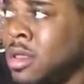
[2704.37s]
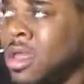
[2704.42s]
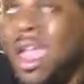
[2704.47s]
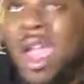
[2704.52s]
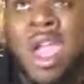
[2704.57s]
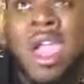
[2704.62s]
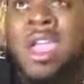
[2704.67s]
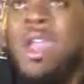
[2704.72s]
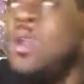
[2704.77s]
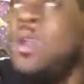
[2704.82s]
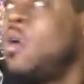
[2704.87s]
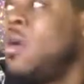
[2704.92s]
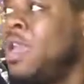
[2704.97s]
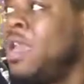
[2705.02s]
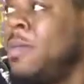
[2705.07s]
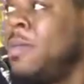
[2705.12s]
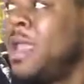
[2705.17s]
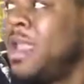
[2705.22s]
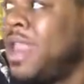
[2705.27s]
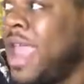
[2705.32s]
and you gonna
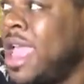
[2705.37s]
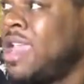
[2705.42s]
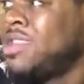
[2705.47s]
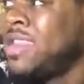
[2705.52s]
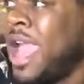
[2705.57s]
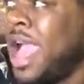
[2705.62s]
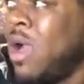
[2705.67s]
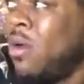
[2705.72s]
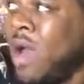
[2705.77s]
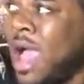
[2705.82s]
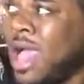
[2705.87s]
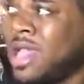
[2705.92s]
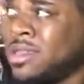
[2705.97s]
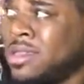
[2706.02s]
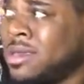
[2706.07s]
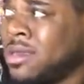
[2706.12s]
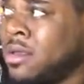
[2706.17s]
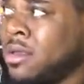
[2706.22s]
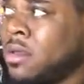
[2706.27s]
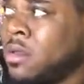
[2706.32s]
give me Deshaun
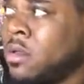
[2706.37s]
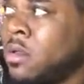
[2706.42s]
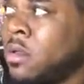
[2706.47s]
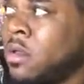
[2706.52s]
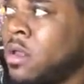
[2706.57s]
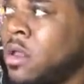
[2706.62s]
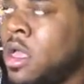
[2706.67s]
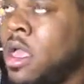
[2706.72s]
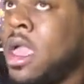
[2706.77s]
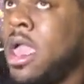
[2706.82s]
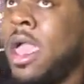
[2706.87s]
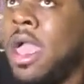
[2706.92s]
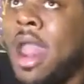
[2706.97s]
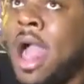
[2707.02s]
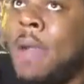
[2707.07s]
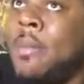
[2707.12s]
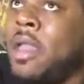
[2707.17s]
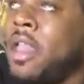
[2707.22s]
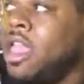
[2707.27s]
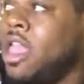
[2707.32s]
Watson, and
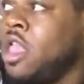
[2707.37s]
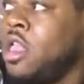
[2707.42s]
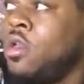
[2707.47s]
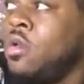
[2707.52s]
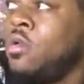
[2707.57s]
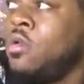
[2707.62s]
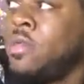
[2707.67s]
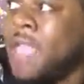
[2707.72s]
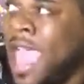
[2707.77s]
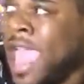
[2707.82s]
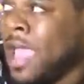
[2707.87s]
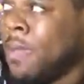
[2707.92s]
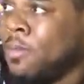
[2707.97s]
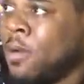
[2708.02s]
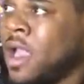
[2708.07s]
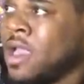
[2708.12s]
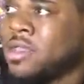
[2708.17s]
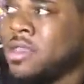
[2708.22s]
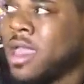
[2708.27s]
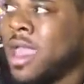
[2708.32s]
I'm gonna give you Dak
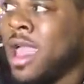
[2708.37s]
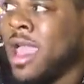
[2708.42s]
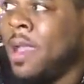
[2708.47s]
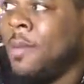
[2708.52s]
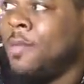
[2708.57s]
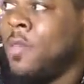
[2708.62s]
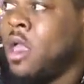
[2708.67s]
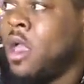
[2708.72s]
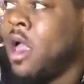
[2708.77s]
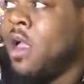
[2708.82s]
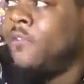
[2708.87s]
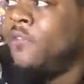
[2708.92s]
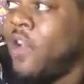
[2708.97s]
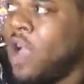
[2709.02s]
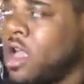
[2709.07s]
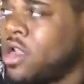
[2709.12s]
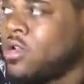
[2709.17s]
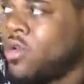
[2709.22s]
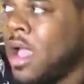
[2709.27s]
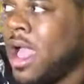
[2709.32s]
Prescott, a
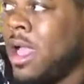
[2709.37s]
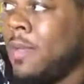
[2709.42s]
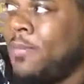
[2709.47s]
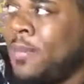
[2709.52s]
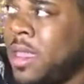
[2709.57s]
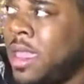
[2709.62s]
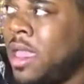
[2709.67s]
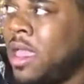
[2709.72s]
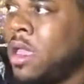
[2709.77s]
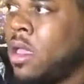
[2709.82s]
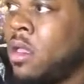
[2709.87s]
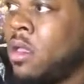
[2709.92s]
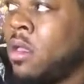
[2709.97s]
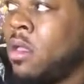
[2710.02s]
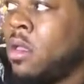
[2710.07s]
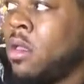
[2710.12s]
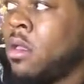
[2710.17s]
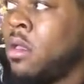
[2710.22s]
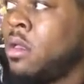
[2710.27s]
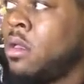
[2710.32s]
first round pick,
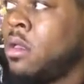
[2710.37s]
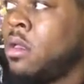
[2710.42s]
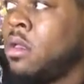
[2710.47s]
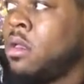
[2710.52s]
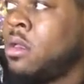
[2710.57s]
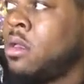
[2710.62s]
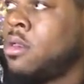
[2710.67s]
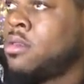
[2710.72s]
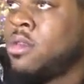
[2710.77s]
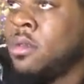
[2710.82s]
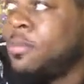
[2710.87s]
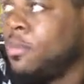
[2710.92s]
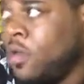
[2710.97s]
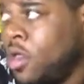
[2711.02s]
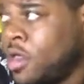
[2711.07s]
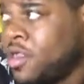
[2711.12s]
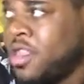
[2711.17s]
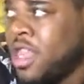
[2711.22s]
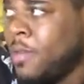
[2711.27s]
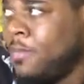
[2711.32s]
some
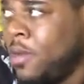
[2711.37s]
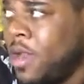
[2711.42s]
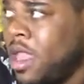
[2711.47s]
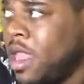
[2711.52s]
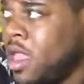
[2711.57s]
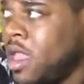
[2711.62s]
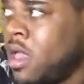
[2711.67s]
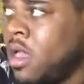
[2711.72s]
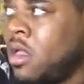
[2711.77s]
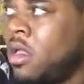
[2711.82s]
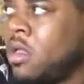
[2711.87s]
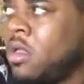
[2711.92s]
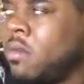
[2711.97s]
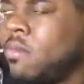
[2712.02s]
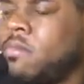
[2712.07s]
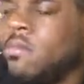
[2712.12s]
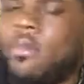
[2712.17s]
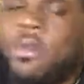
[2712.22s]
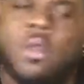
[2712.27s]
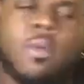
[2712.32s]
bullshit player,
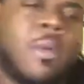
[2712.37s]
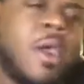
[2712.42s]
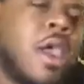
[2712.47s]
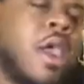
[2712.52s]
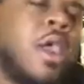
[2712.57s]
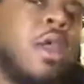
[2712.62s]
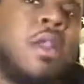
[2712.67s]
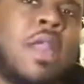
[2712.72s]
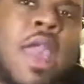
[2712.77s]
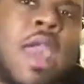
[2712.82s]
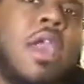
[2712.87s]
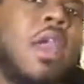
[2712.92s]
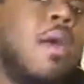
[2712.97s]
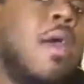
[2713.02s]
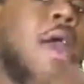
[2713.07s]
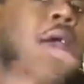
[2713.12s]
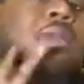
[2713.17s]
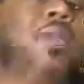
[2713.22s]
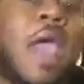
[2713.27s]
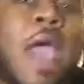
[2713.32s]
man, Dak, your
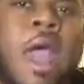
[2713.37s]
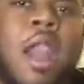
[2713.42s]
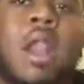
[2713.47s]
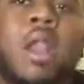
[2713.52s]
ass out of